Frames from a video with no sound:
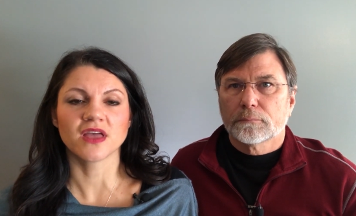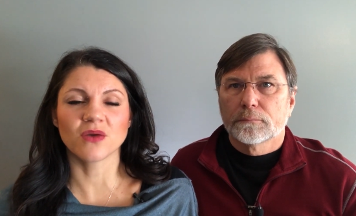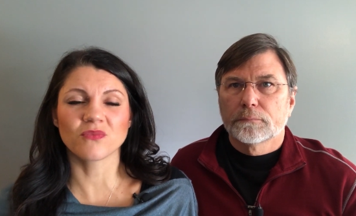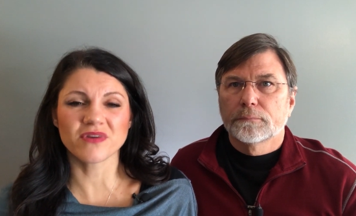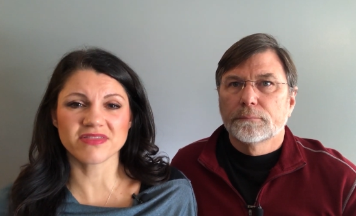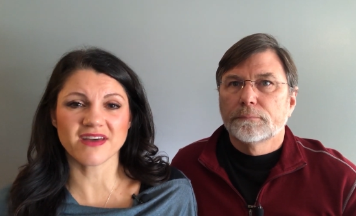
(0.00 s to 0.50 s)

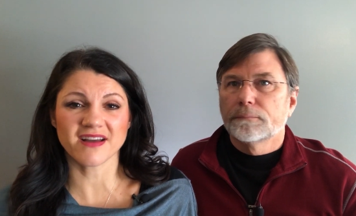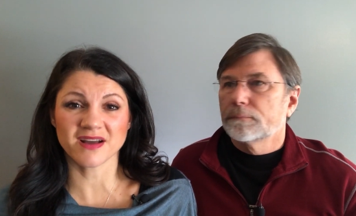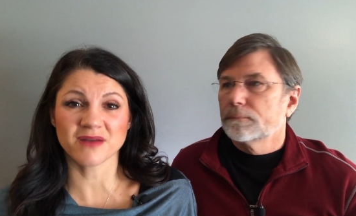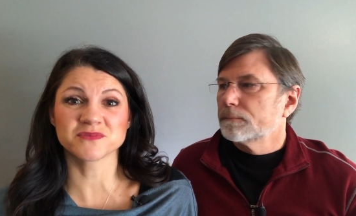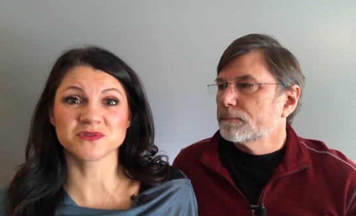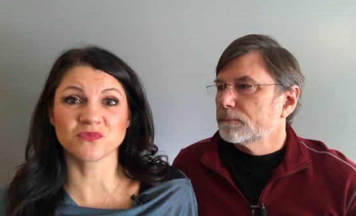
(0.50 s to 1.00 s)
Speaker 1: And with that
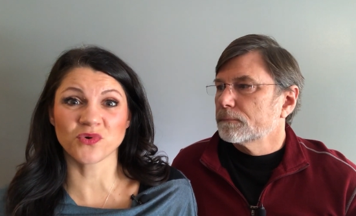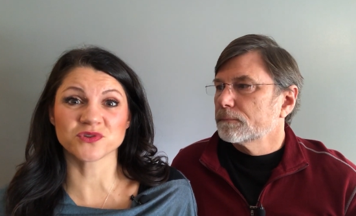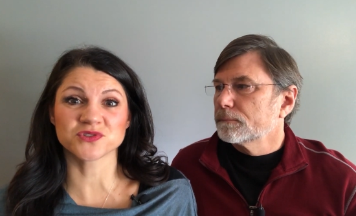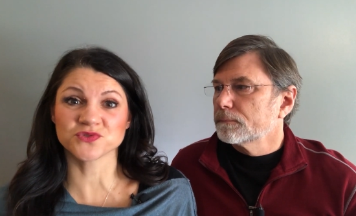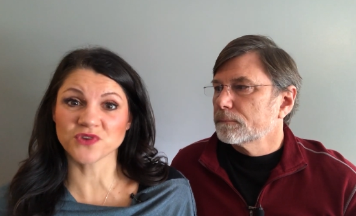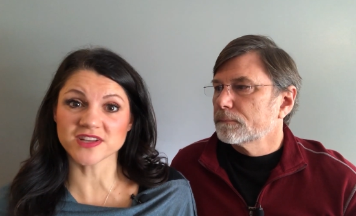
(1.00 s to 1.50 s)
comes more
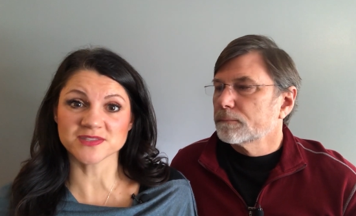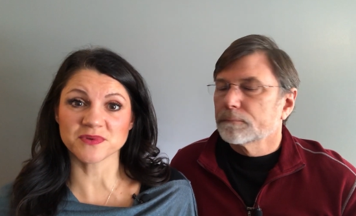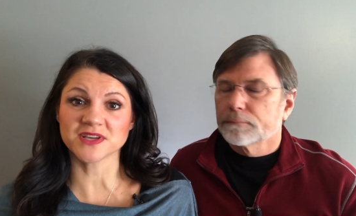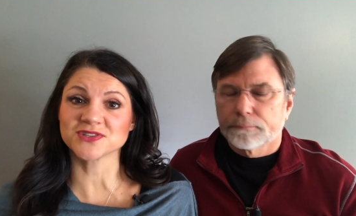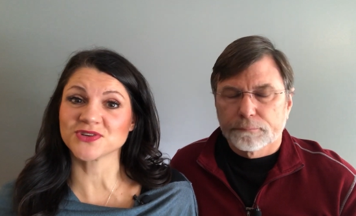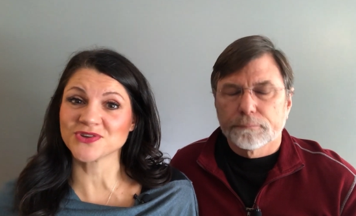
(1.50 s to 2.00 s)
stress
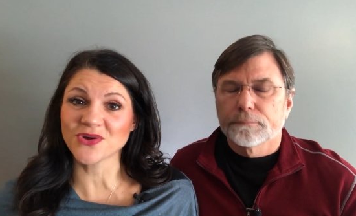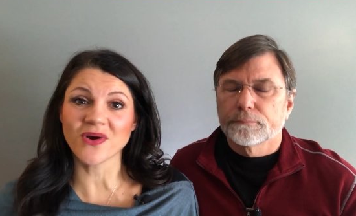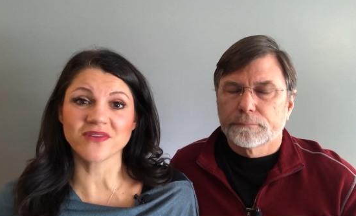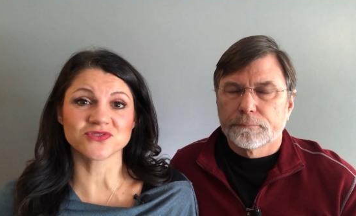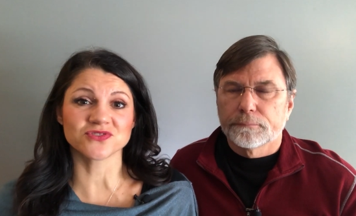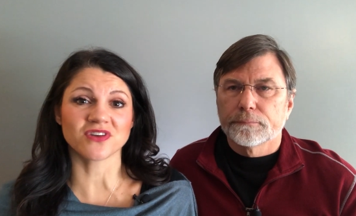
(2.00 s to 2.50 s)
because you know
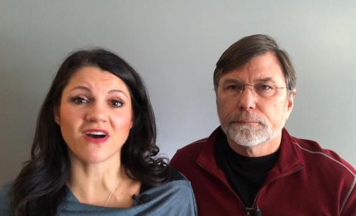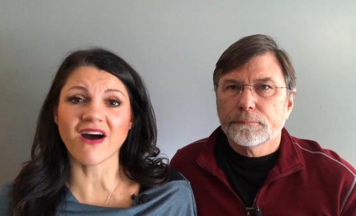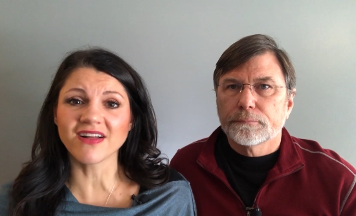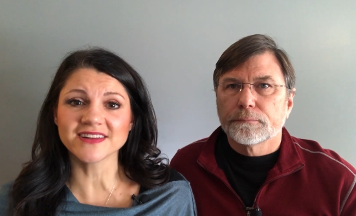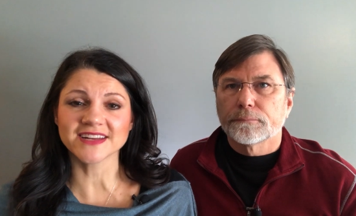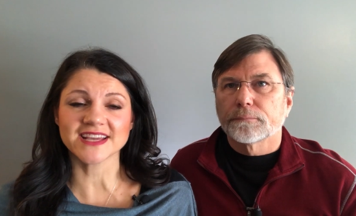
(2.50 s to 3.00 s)
after the
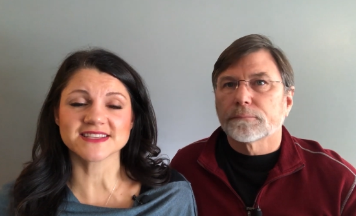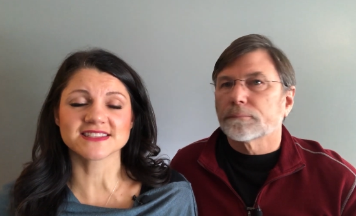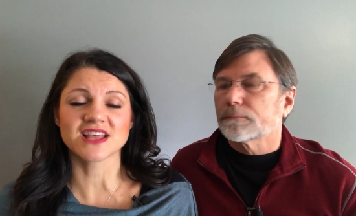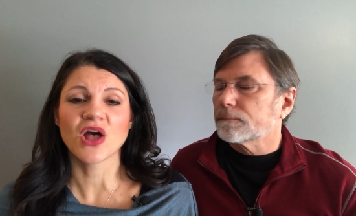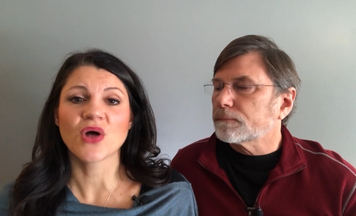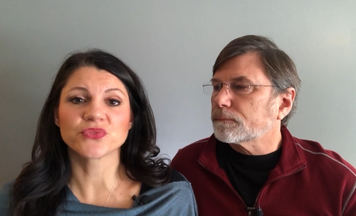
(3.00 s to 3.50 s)
holidays,